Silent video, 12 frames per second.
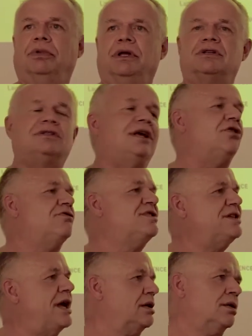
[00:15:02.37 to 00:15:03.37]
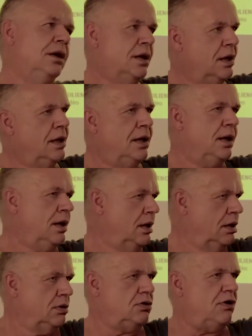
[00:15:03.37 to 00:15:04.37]
Instead of saying,
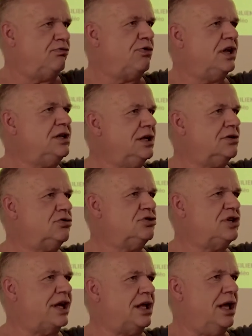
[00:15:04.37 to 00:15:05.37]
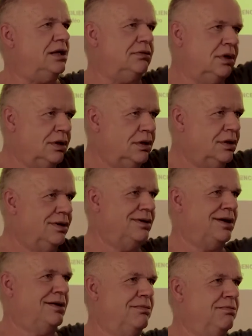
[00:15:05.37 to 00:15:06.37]
you have 1 year to check in,
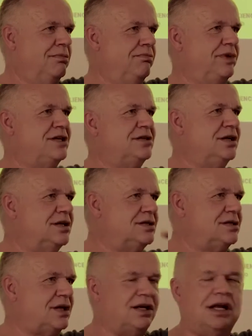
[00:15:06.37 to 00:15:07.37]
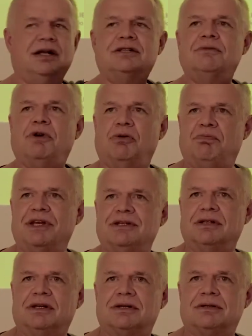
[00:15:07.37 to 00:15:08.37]
business, and then it's about
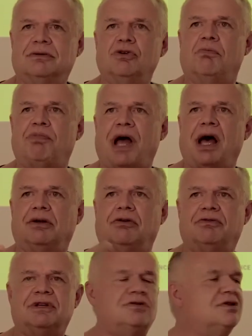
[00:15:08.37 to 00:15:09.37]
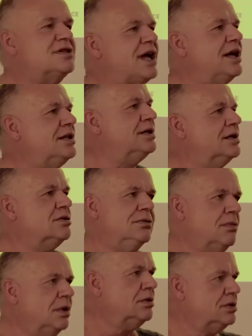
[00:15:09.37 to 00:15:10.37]
business. You're part of the society.
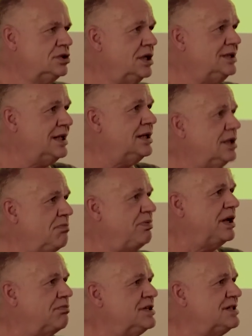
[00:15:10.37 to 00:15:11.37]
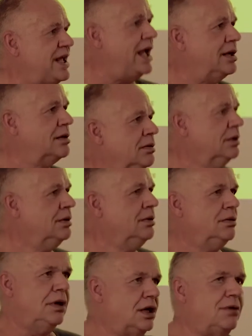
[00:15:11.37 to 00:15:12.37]
She did a big mistake.
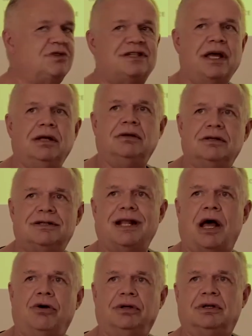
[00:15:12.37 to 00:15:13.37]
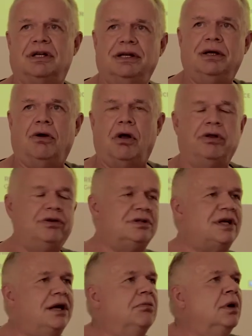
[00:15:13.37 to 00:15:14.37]
And I'm saying this loud and clear all the
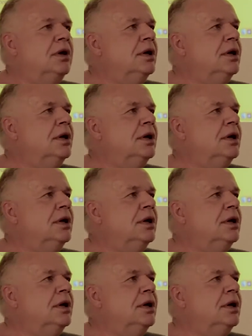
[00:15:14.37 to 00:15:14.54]
time.